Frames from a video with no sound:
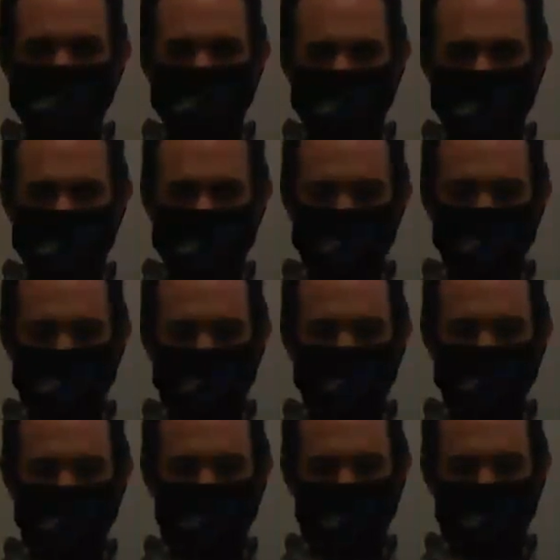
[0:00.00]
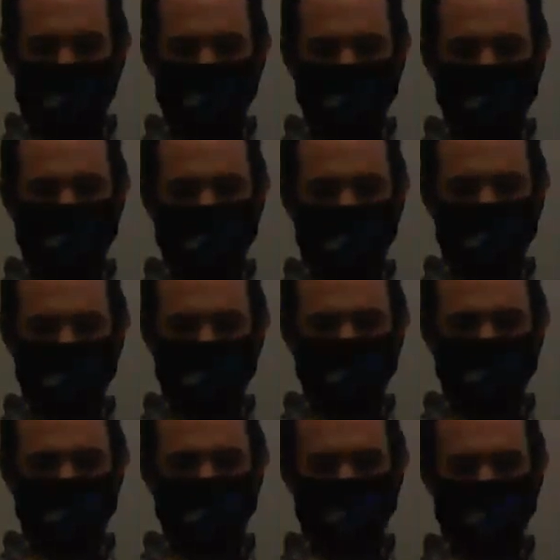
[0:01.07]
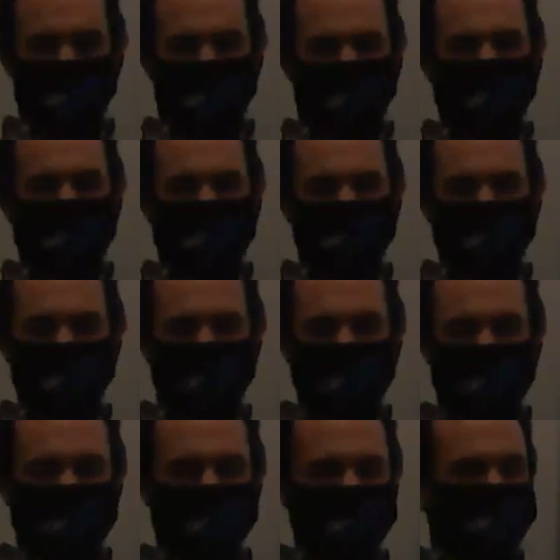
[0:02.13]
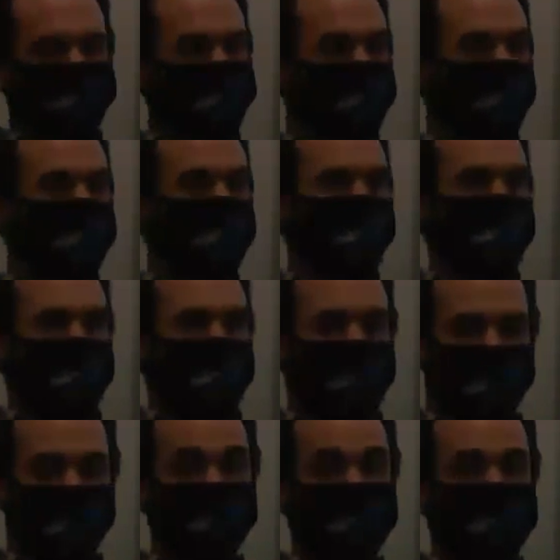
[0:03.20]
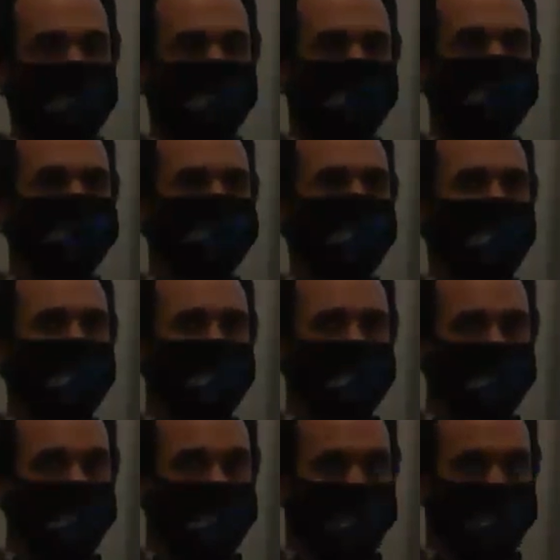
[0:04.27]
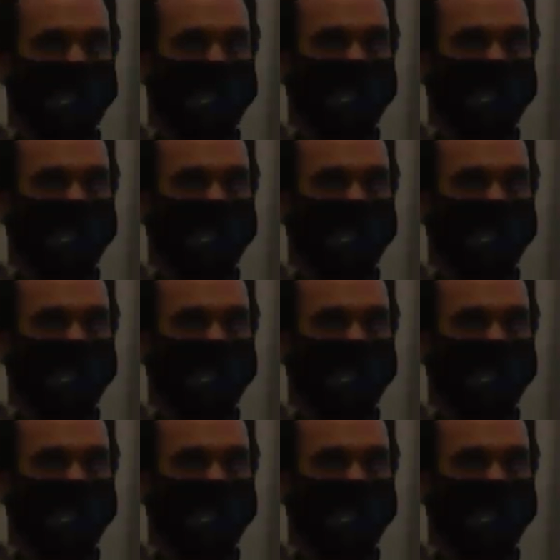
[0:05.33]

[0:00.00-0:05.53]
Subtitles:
millions of people watch a television show every week, is it a howling failure?